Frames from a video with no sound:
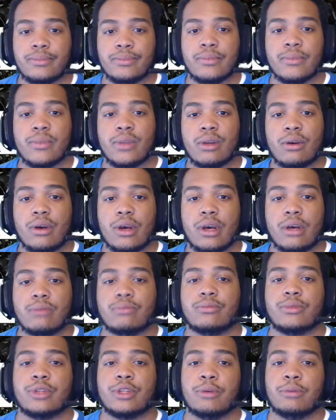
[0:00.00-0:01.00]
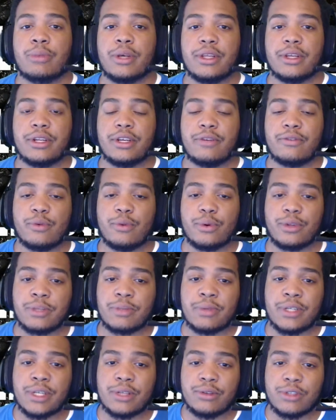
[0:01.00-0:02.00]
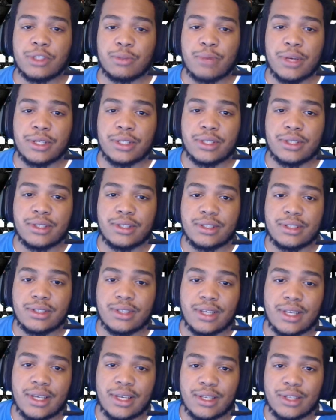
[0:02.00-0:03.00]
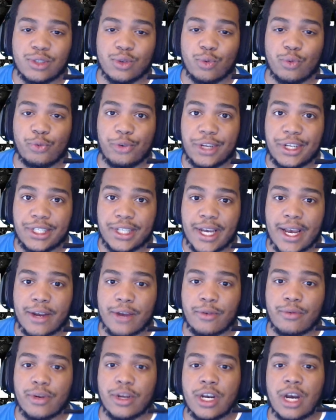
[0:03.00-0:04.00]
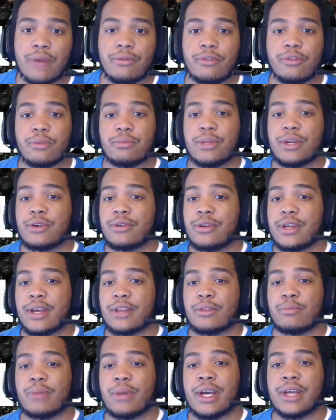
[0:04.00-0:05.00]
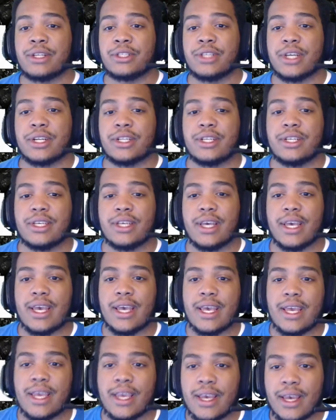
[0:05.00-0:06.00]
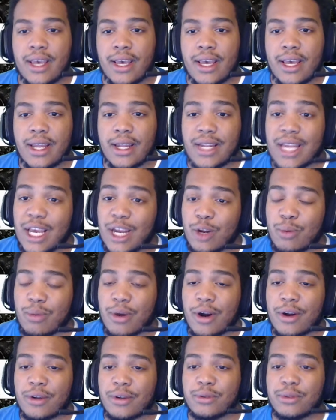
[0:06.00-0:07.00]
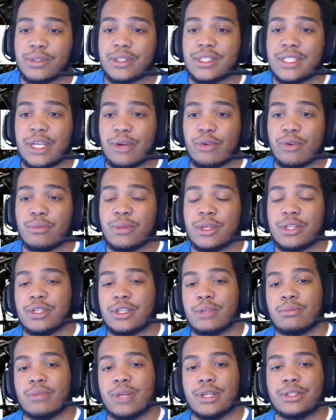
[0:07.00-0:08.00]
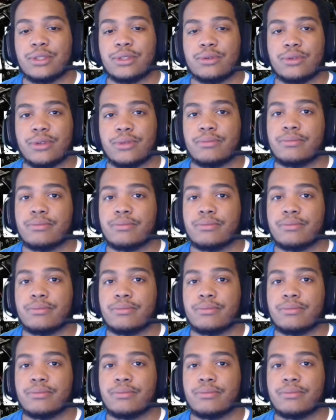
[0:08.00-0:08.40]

The ability for this particular specialist is Rejack. Recover from near death by injecting a nanoparticle serum into the bloodstream.